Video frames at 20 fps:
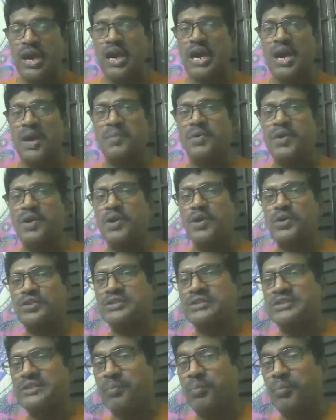
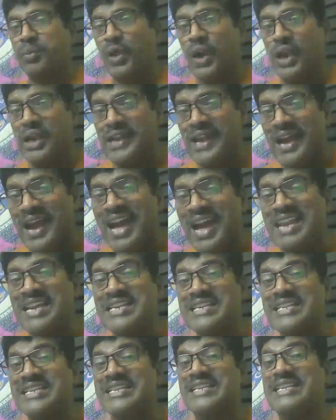about the
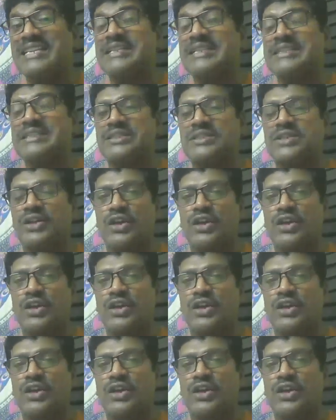priorities